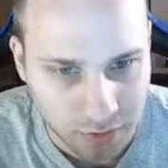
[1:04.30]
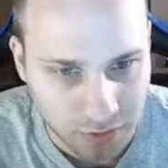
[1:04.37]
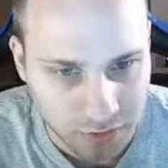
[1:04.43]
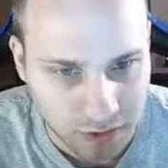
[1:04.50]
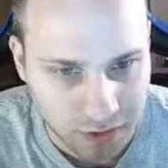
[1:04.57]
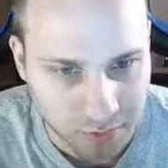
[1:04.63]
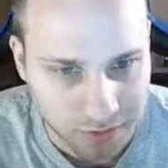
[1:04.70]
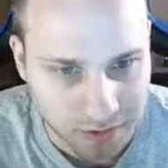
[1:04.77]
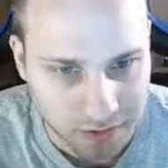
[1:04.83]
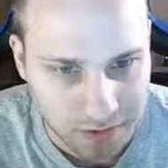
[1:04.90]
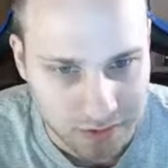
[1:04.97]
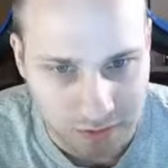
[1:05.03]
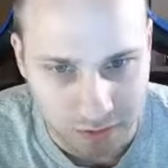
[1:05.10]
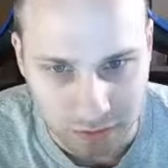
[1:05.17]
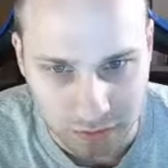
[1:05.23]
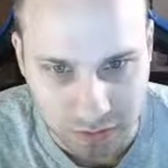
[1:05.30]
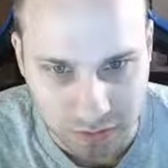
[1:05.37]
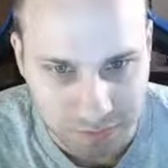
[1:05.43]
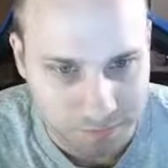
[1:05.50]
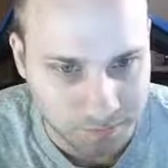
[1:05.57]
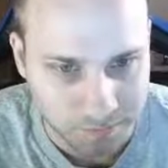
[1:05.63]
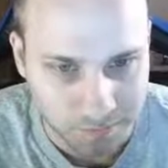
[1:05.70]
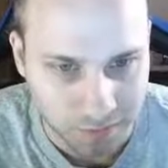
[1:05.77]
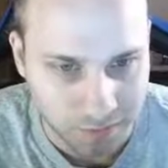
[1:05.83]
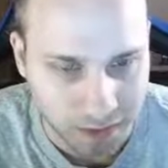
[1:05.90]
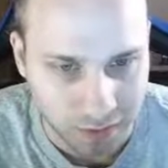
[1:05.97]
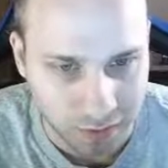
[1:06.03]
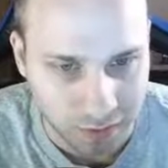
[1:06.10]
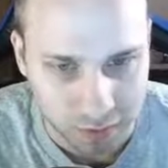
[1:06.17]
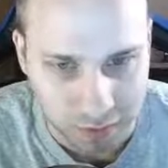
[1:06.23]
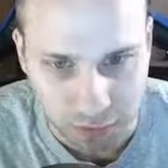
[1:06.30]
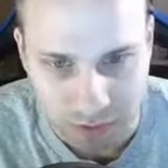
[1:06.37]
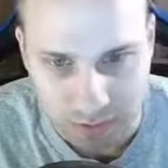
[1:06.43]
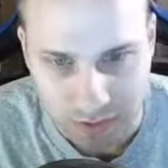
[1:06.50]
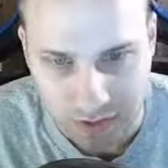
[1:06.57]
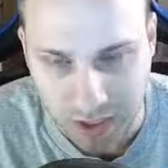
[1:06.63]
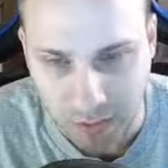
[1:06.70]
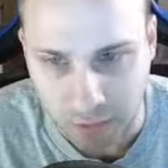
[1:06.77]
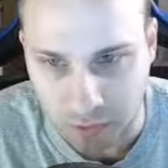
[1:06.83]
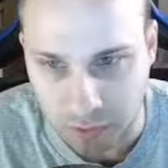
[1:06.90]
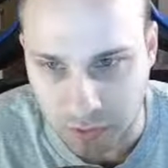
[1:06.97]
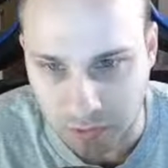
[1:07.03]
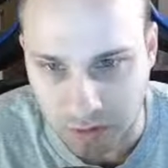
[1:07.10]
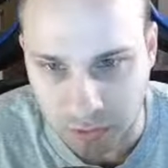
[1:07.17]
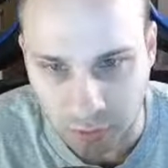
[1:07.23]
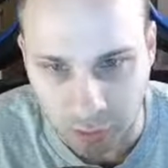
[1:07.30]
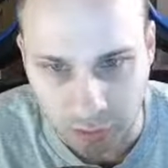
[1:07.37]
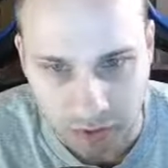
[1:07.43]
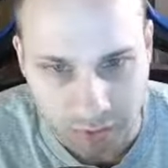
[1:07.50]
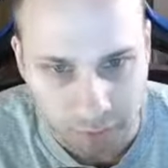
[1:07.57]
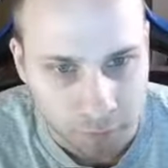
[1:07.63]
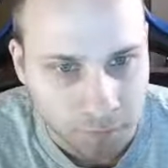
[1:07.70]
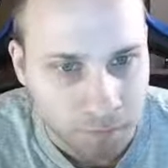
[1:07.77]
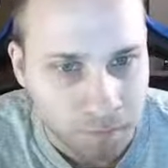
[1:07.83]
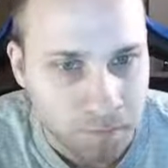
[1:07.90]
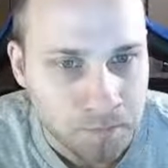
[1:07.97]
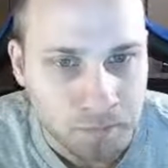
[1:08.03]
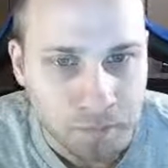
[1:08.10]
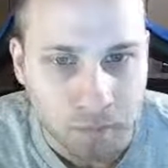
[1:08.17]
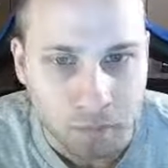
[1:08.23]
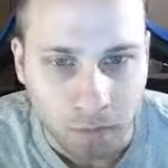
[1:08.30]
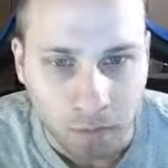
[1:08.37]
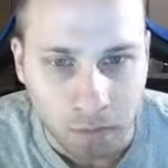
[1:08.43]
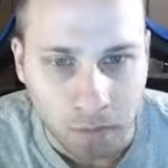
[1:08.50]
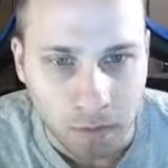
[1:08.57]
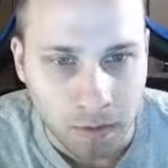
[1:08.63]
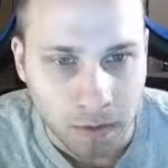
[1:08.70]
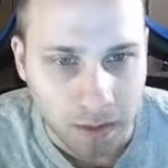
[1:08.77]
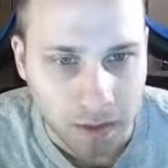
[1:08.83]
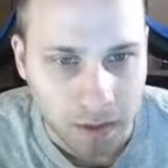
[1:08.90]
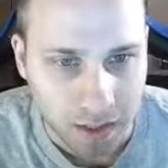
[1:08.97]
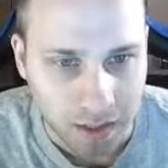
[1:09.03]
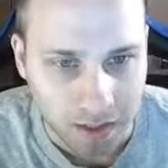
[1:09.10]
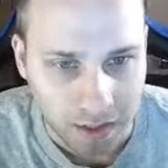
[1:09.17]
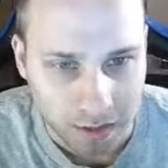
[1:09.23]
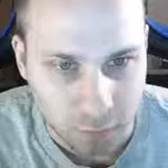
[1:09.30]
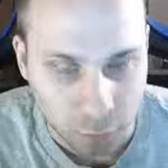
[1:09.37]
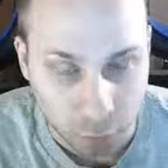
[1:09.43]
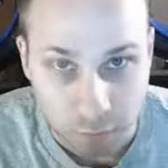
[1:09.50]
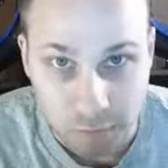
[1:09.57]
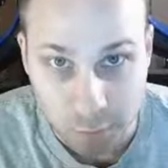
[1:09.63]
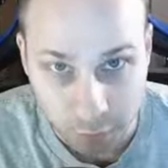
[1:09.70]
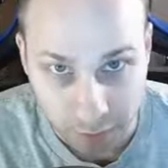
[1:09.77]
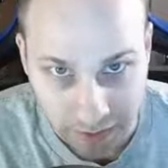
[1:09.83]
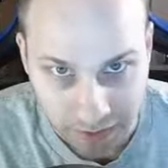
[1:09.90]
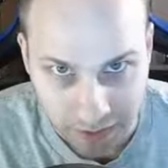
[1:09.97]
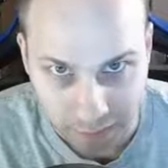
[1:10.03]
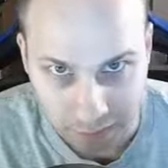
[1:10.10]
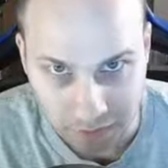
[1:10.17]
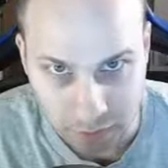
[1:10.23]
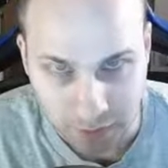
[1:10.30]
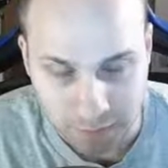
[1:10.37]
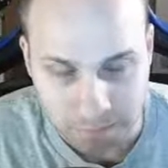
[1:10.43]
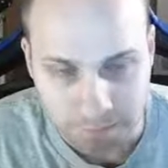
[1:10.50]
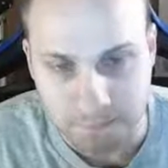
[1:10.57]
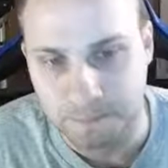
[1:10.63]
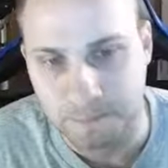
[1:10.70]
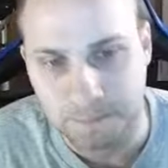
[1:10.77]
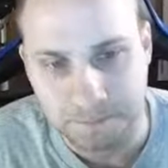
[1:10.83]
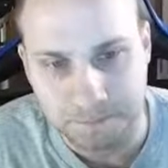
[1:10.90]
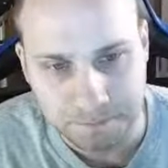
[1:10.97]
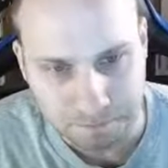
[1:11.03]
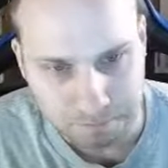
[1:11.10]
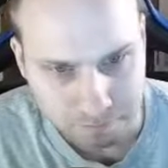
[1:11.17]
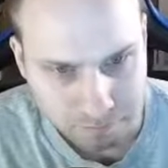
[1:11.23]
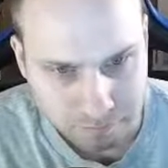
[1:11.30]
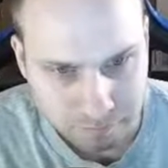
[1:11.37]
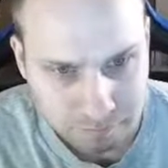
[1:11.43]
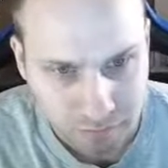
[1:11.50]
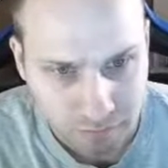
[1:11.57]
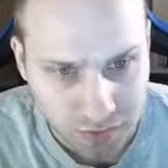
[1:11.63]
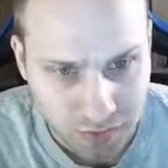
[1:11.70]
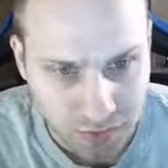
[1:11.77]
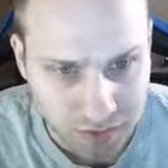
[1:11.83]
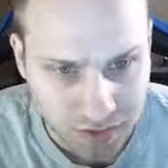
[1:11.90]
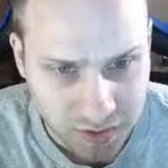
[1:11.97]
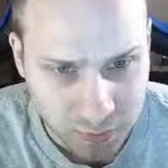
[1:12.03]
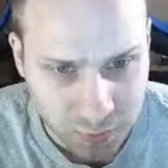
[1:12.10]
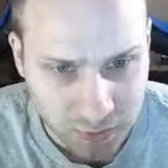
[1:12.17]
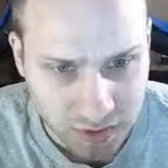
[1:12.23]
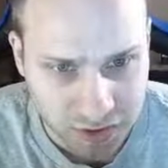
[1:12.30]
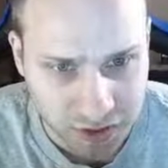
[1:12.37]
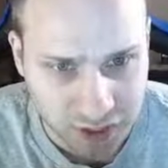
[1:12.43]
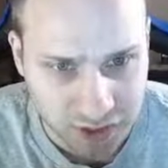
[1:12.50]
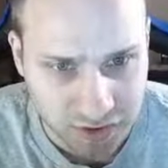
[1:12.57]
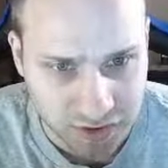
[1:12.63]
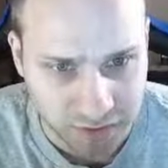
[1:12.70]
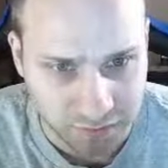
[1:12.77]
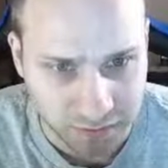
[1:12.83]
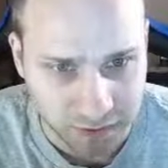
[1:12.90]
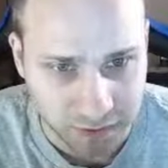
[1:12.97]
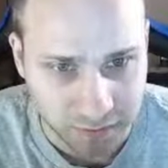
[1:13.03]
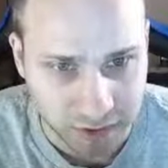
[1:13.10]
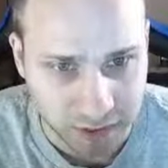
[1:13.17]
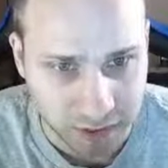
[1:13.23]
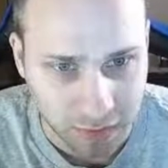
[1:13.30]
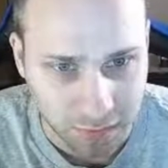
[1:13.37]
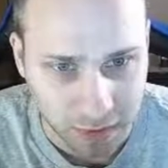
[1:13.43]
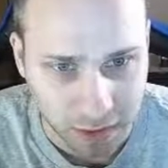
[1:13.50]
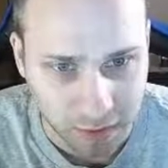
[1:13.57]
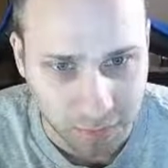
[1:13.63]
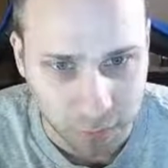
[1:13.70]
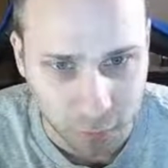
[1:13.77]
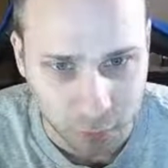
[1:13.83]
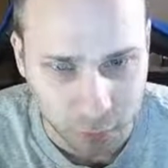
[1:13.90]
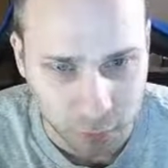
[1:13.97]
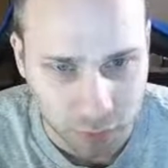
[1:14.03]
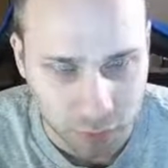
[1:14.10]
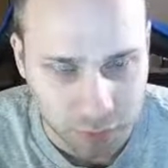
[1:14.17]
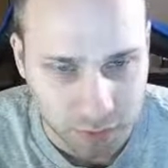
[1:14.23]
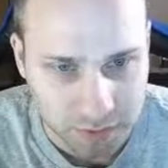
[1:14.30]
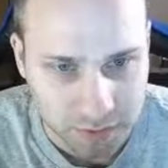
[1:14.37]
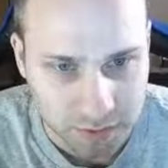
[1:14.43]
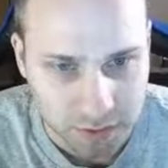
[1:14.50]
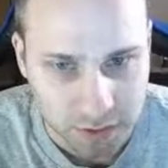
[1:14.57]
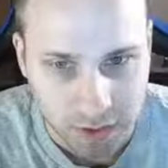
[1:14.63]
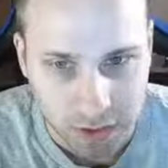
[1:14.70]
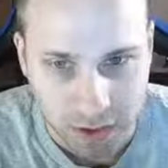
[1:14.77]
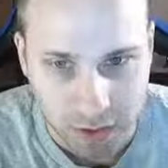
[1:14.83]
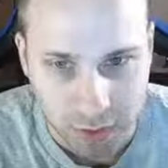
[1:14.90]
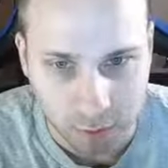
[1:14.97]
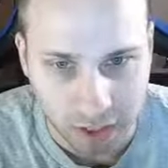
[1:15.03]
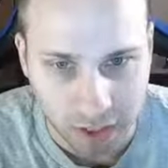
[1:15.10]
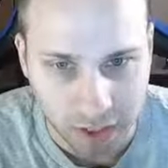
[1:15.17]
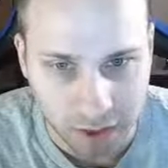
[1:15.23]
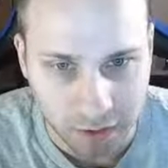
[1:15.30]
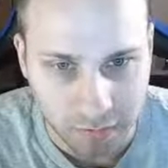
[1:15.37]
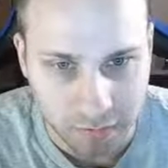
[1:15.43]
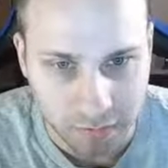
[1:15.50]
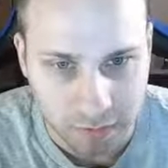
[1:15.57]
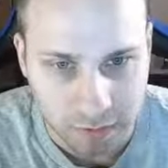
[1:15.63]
are going to be these little, I don't know, they're supposed to be goblinoid people or whatever. And then the wolves will be enemies, right? So this really changes the fight, right? If you have 4 wolves and you have